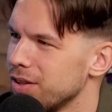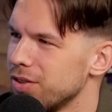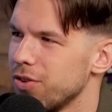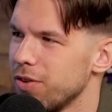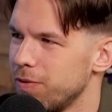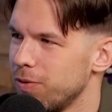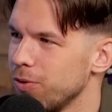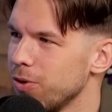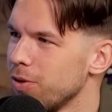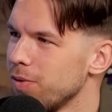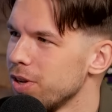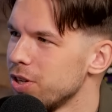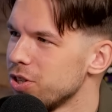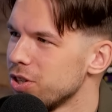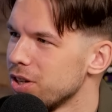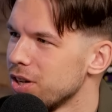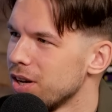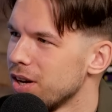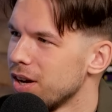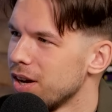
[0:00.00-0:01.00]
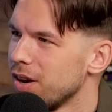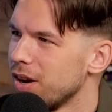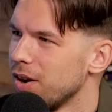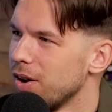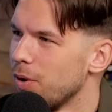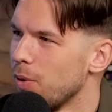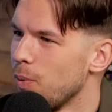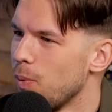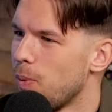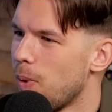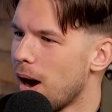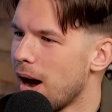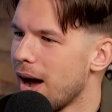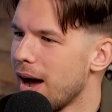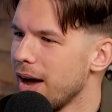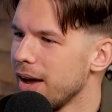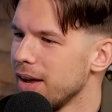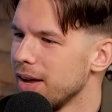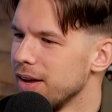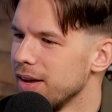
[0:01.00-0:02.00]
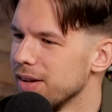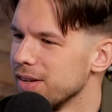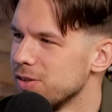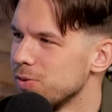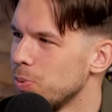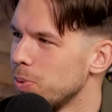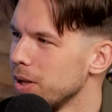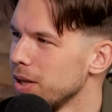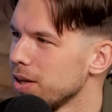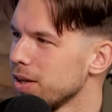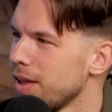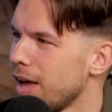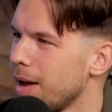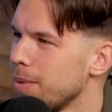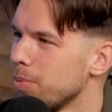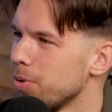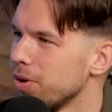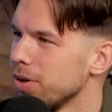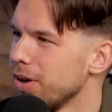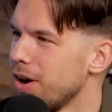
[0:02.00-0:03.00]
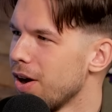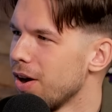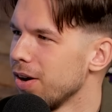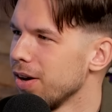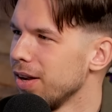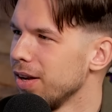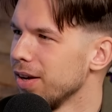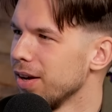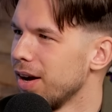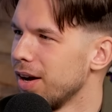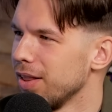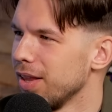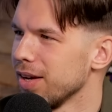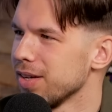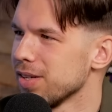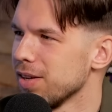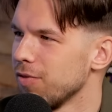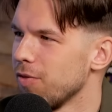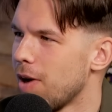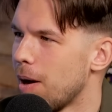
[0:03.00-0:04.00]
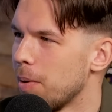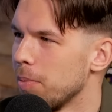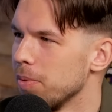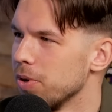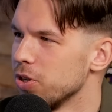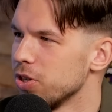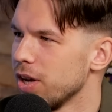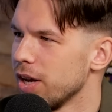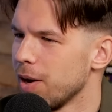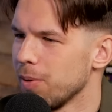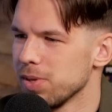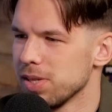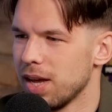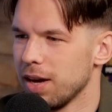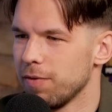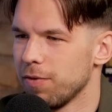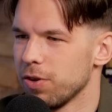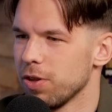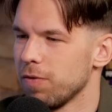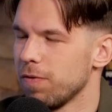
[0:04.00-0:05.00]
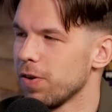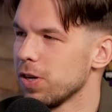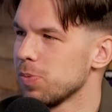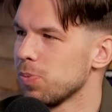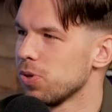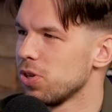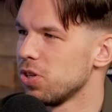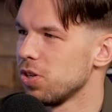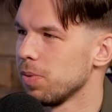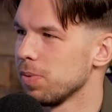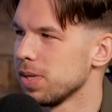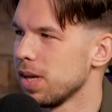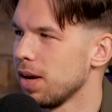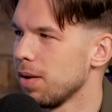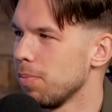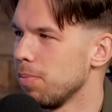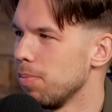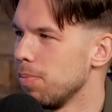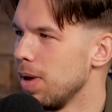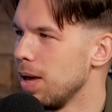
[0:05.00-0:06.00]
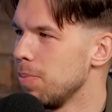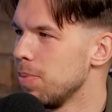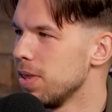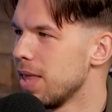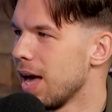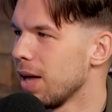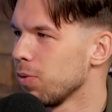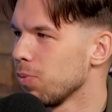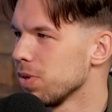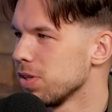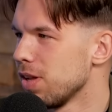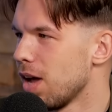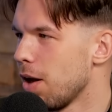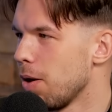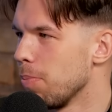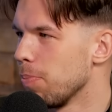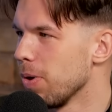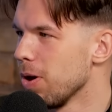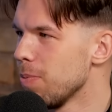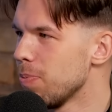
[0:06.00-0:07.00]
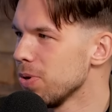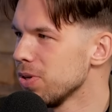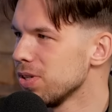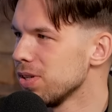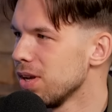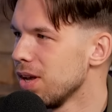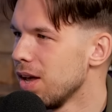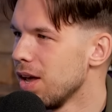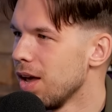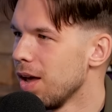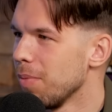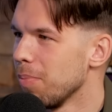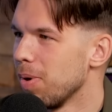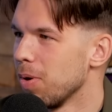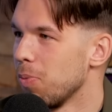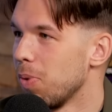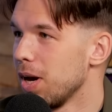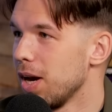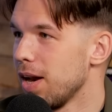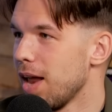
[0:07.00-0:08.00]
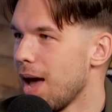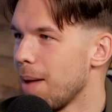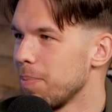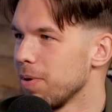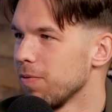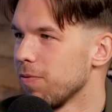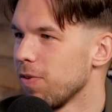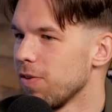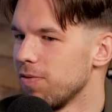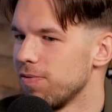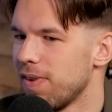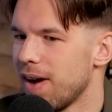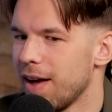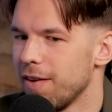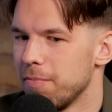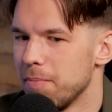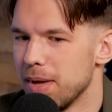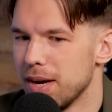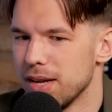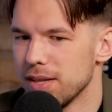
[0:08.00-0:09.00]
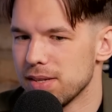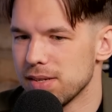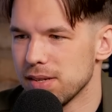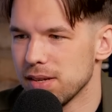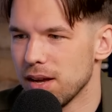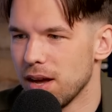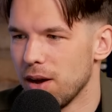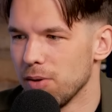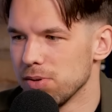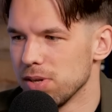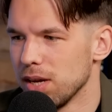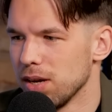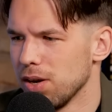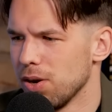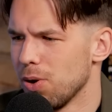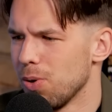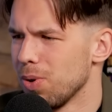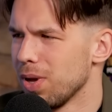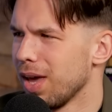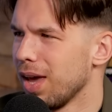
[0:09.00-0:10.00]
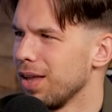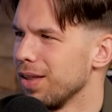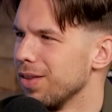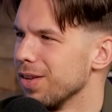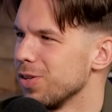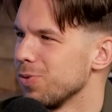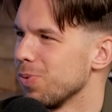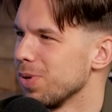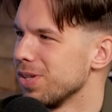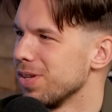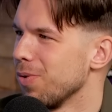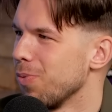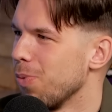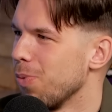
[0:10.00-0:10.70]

Trifunović. Why is Will Clyburn guarding Aleksa Avramović? And I was like, for the first position, I was like, maybe that was not on purpose. But when it happened for 5 minutes, I was like, okay, this was